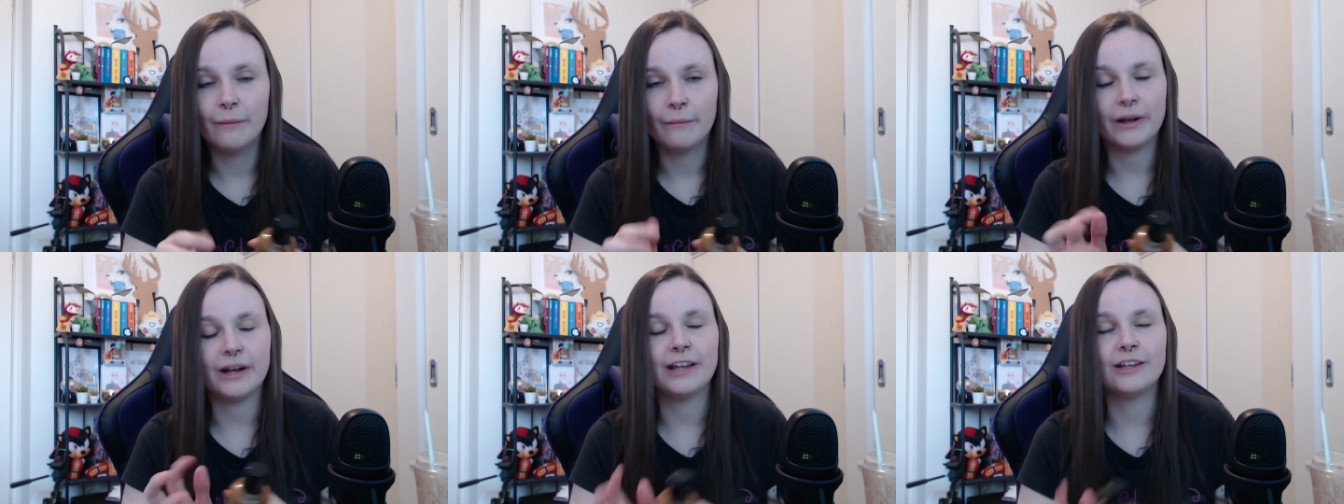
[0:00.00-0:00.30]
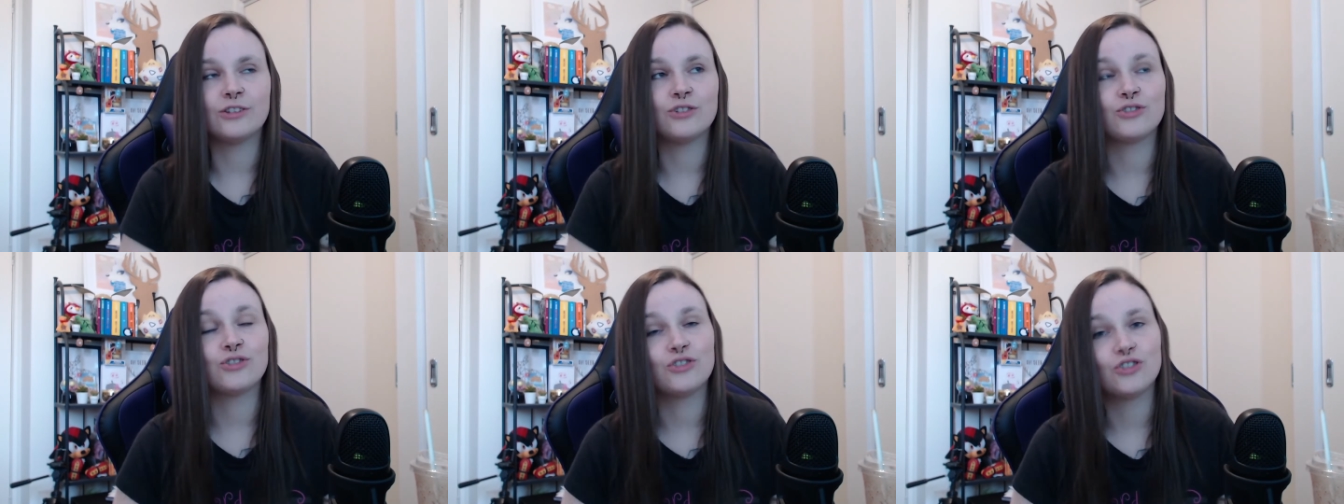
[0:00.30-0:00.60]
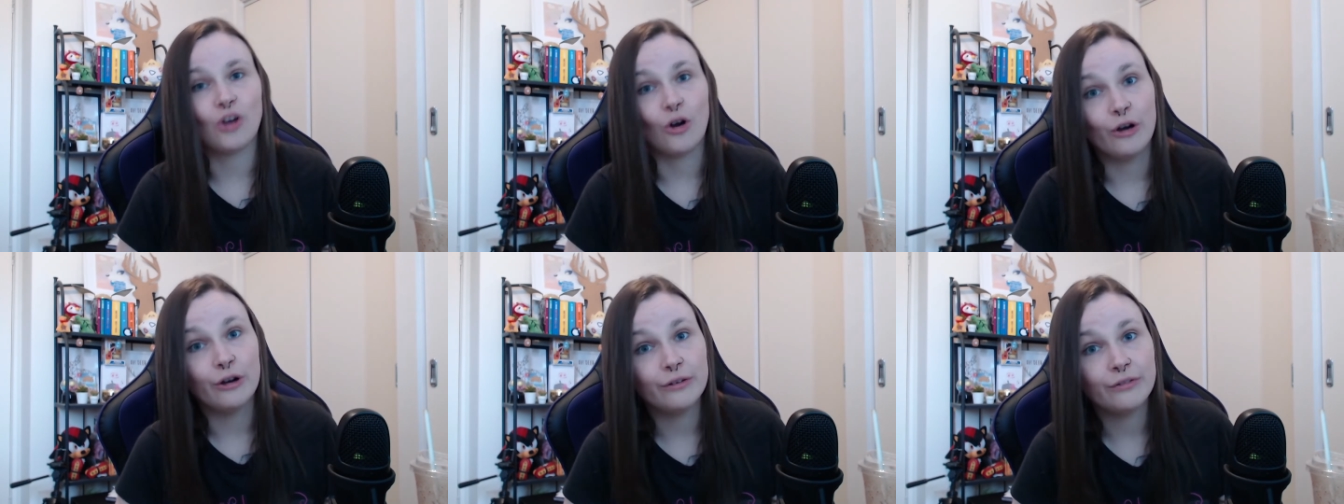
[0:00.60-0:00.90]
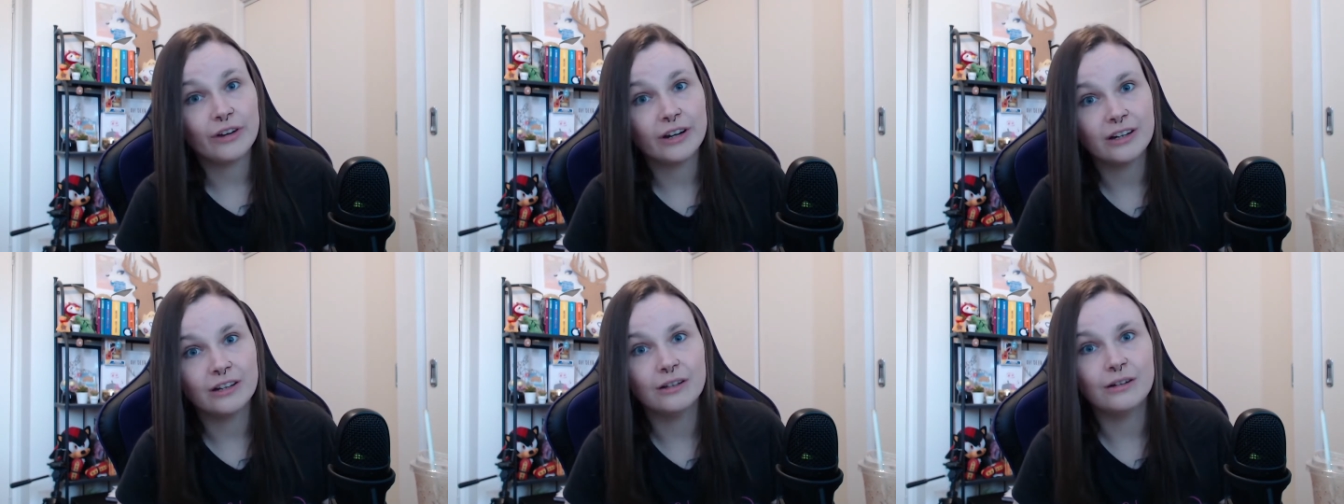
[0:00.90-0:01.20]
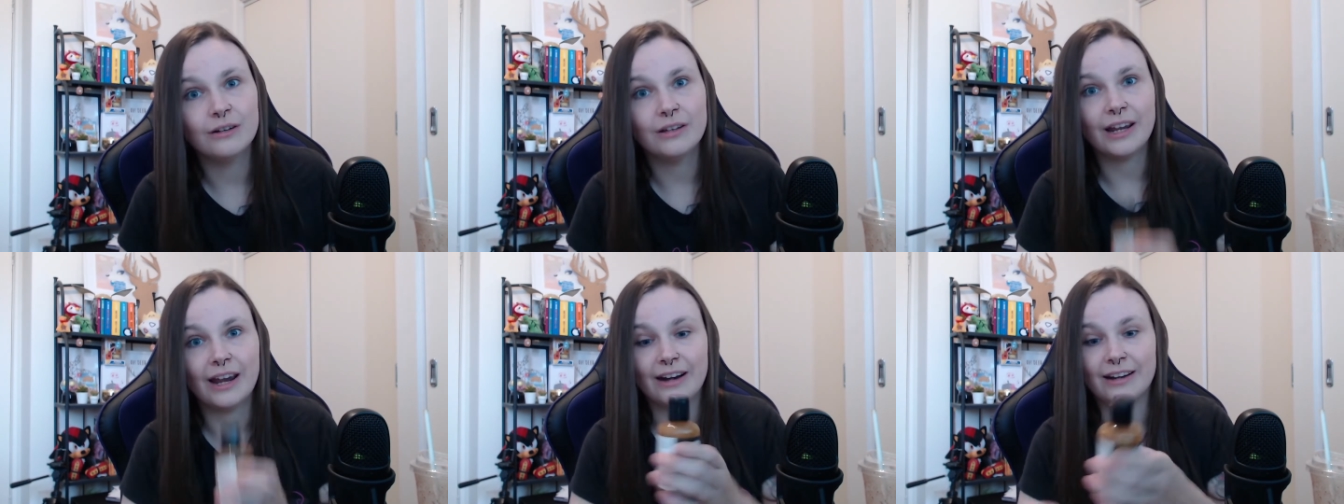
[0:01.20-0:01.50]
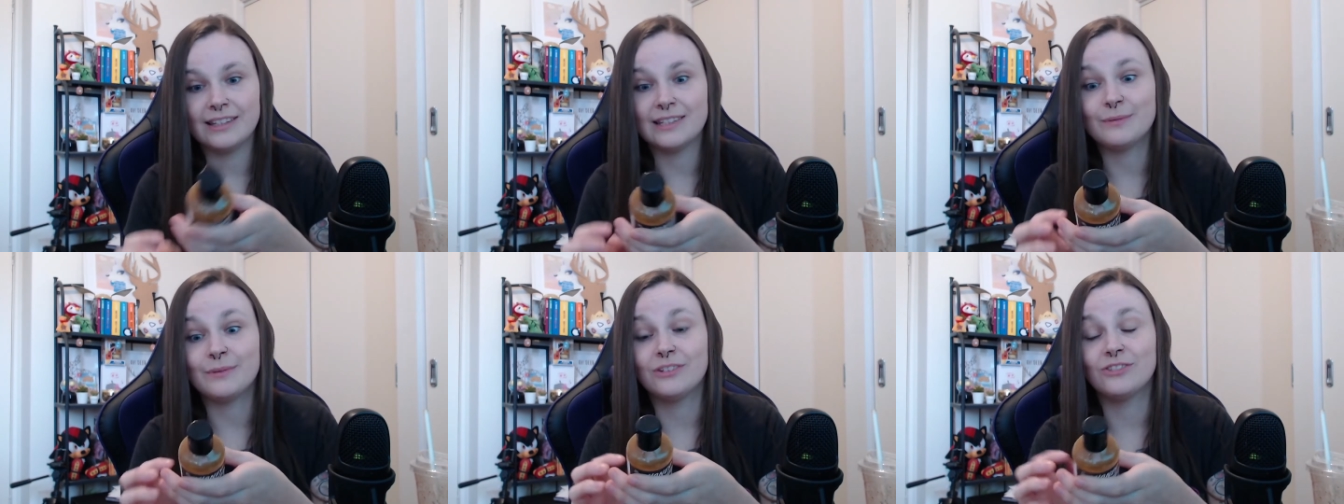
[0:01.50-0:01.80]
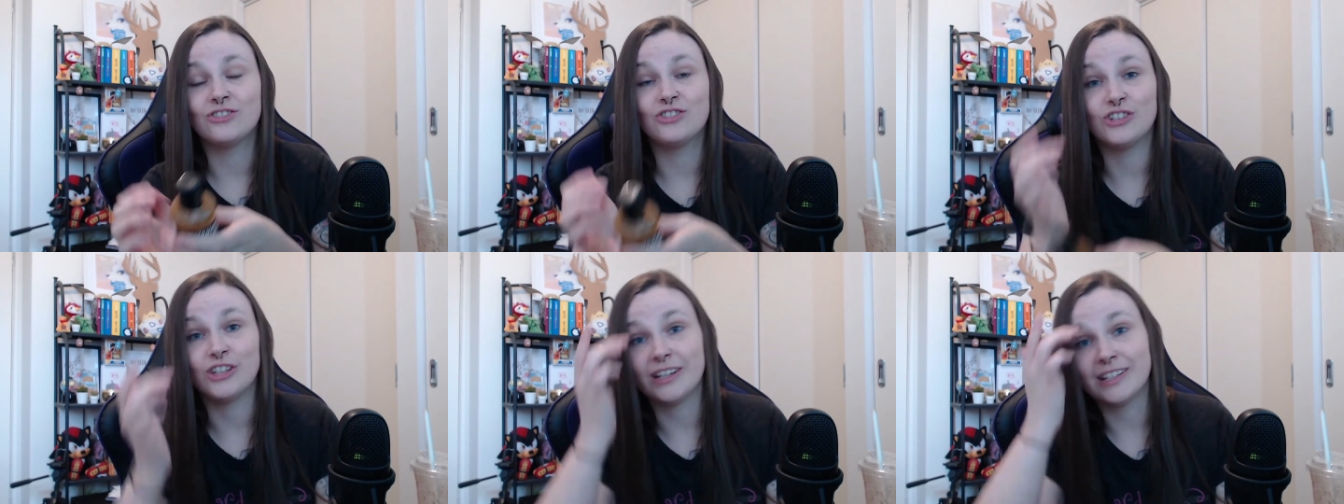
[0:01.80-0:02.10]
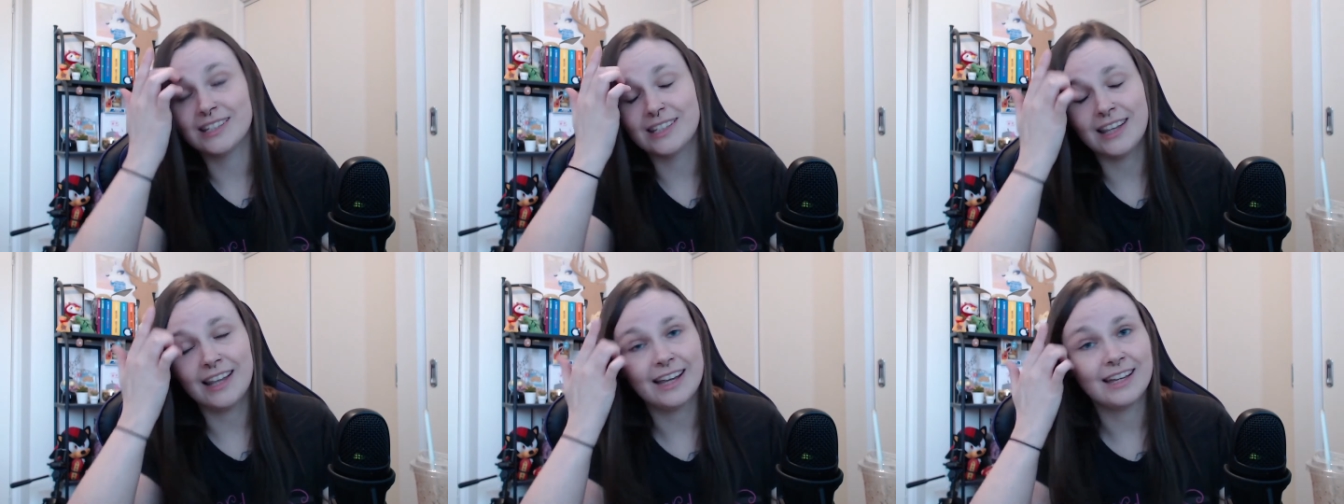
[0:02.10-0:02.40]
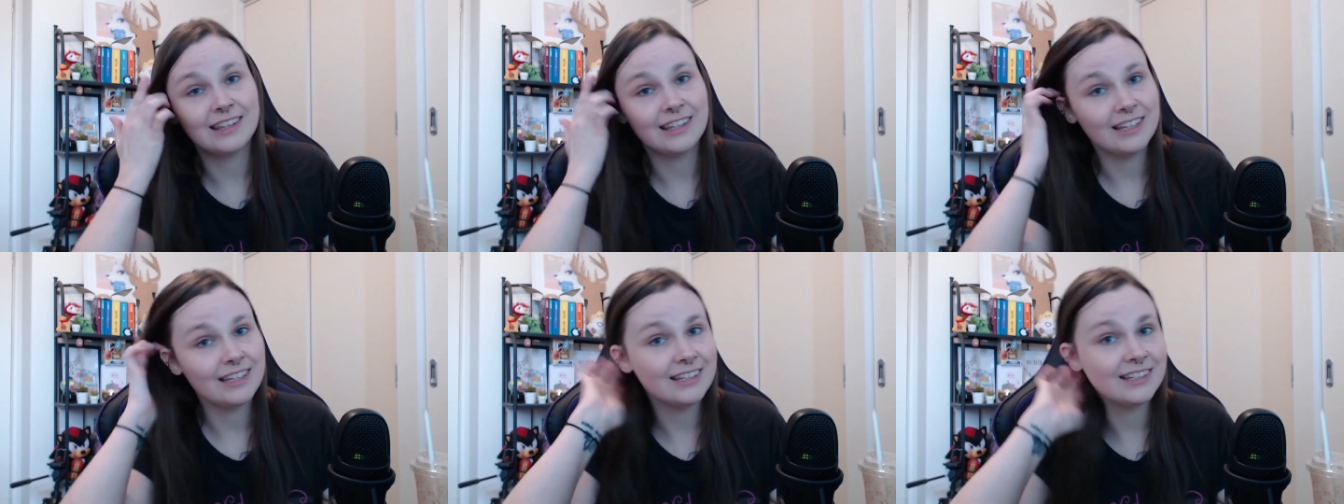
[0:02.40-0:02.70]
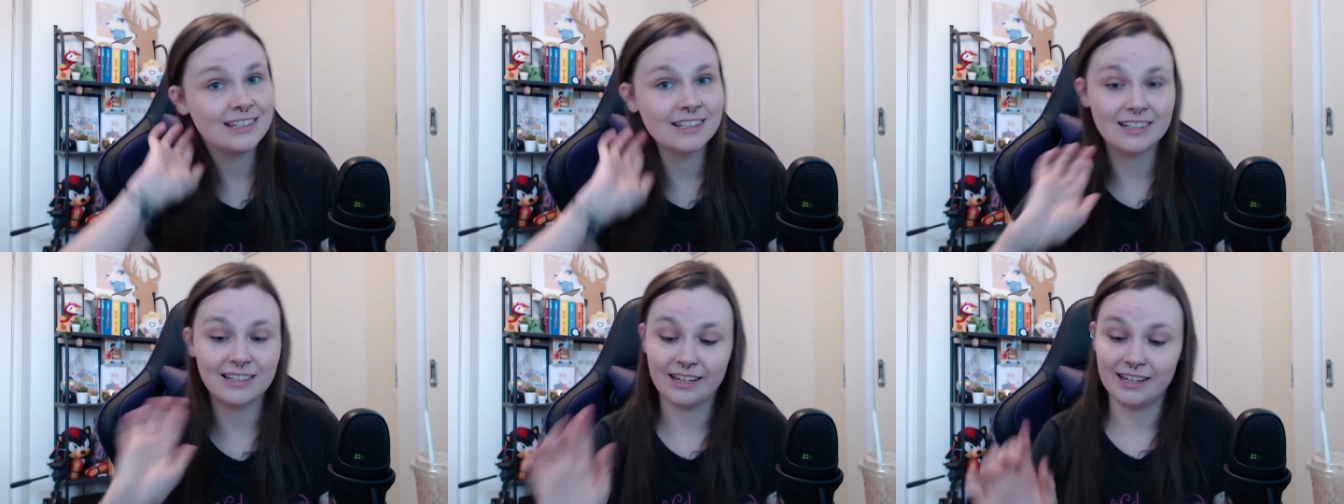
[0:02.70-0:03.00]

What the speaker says: but it's so freaking good and it smells just like this.